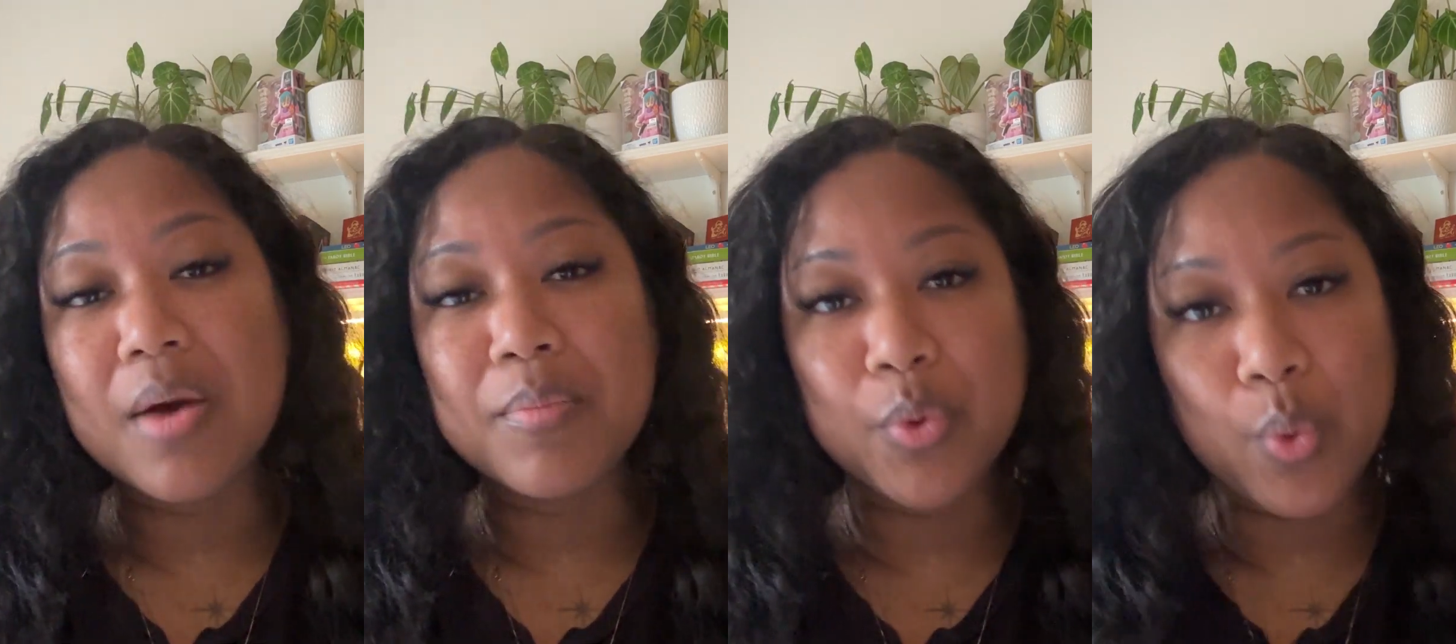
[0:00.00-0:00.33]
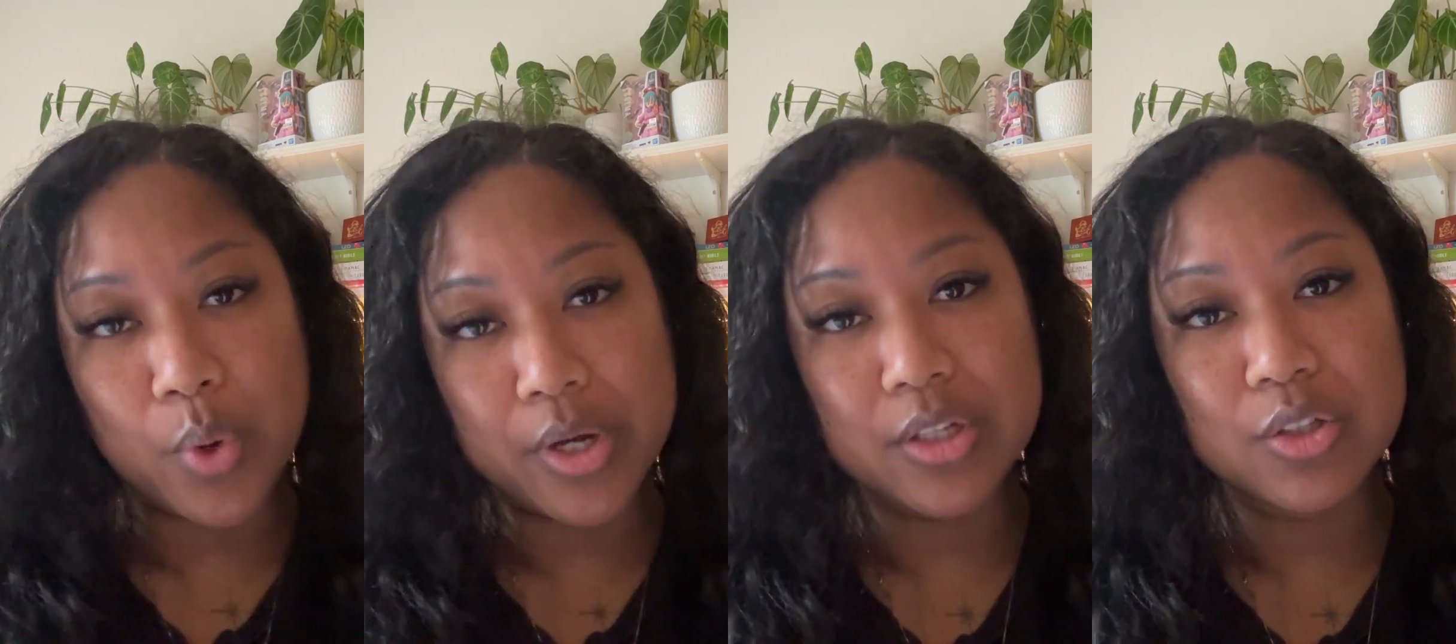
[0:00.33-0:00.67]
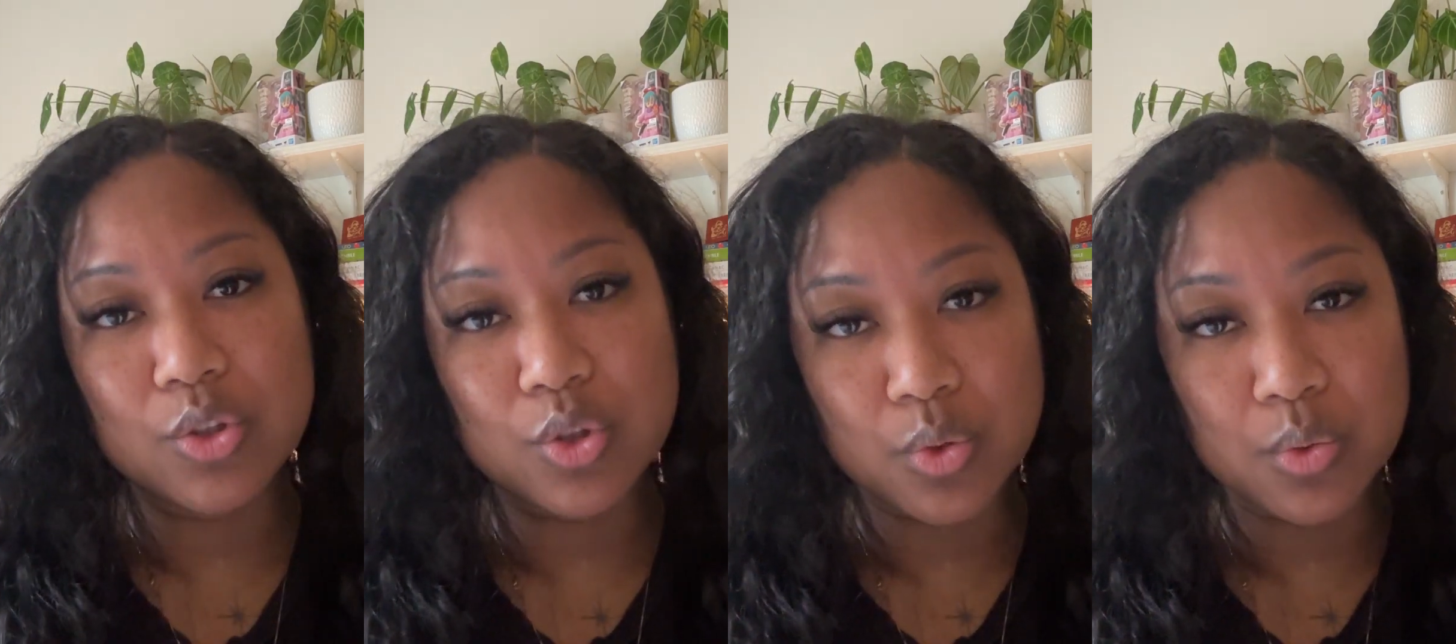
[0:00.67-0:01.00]
I'm
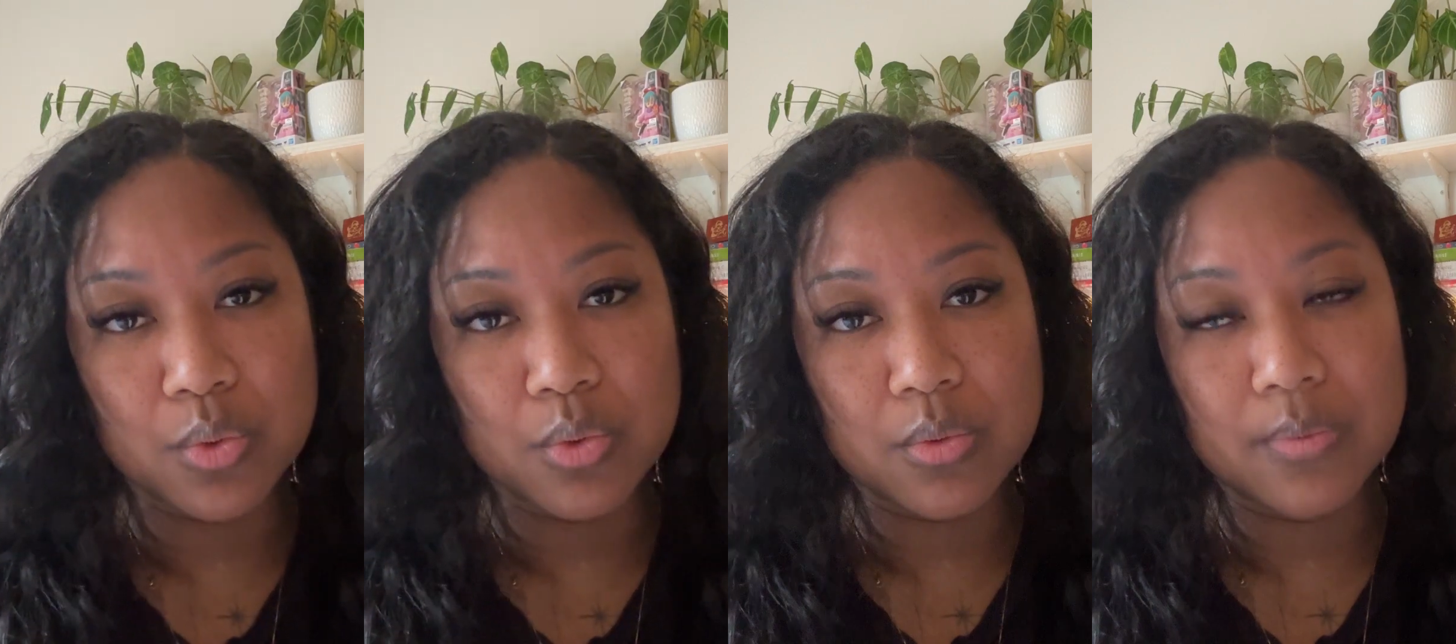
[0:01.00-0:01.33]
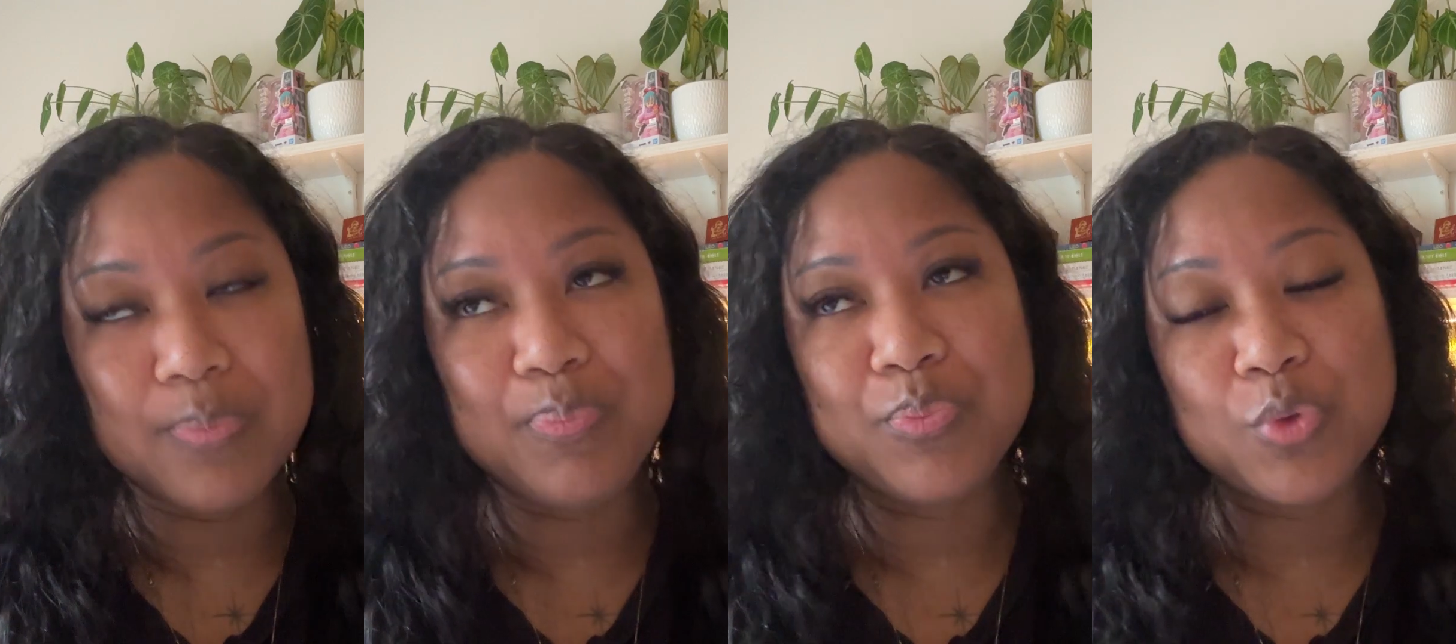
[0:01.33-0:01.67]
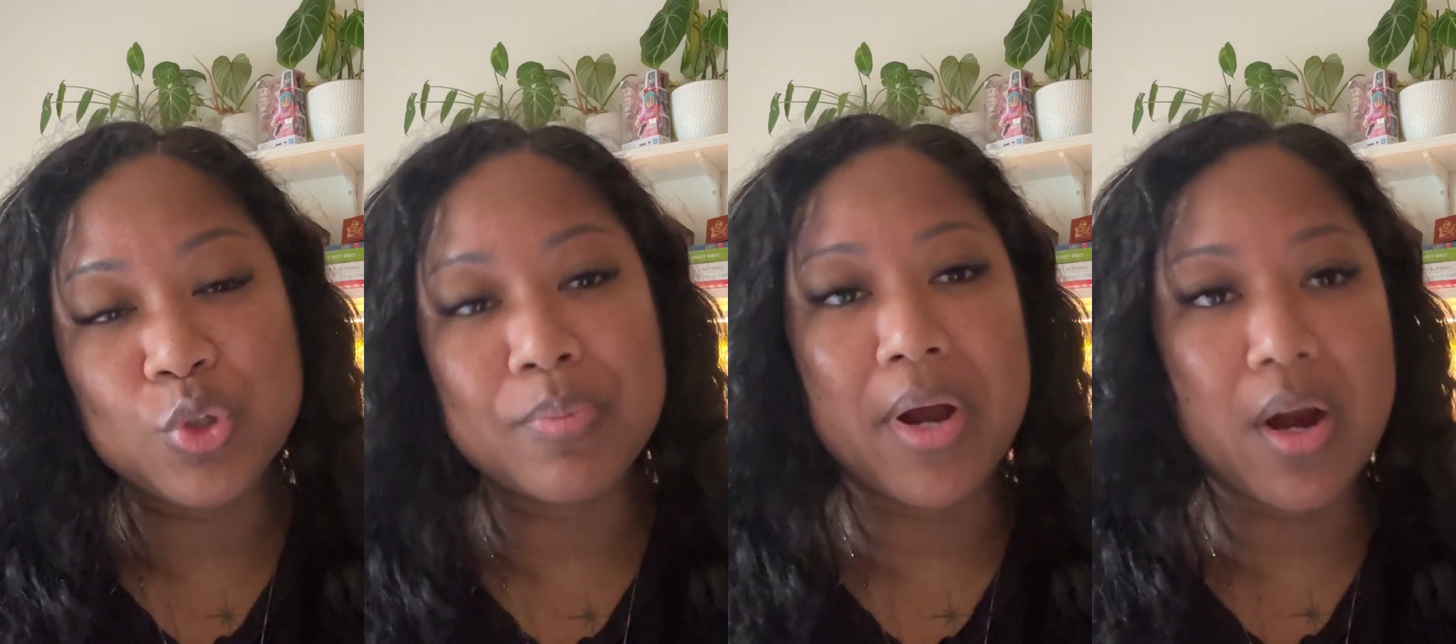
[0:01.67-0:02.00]
going to
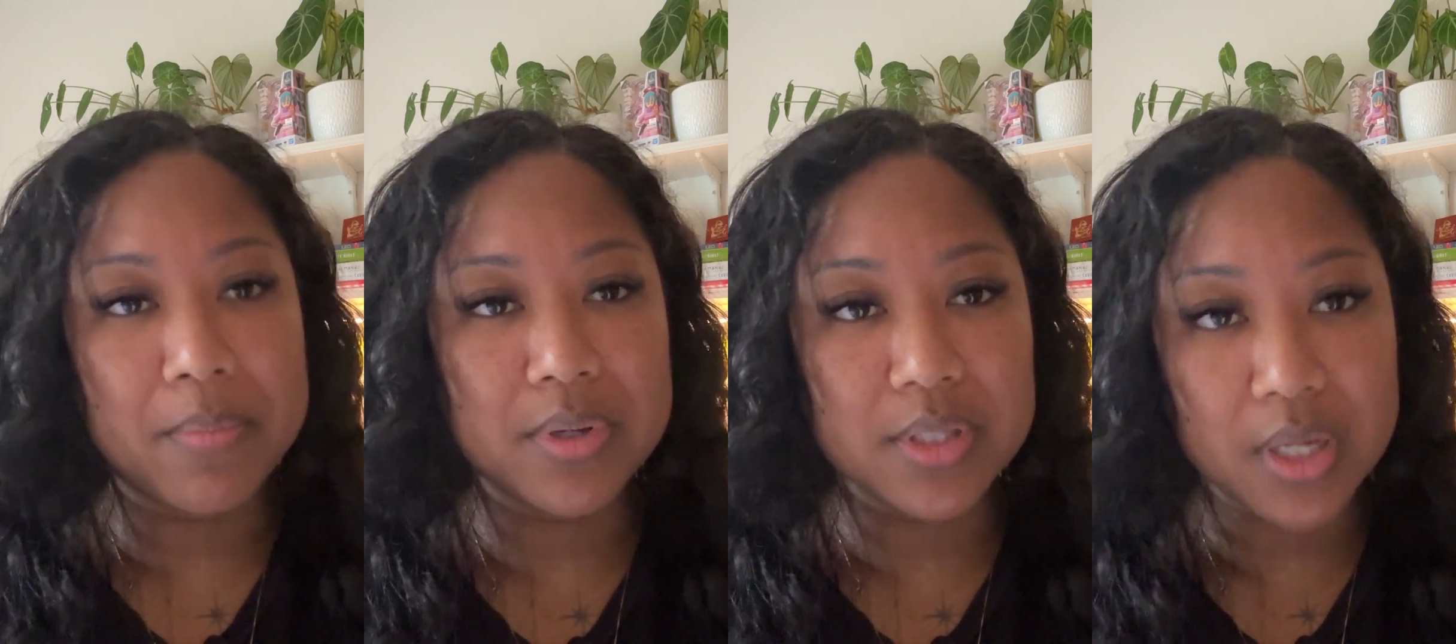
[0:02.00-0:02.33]
do my eyebrows.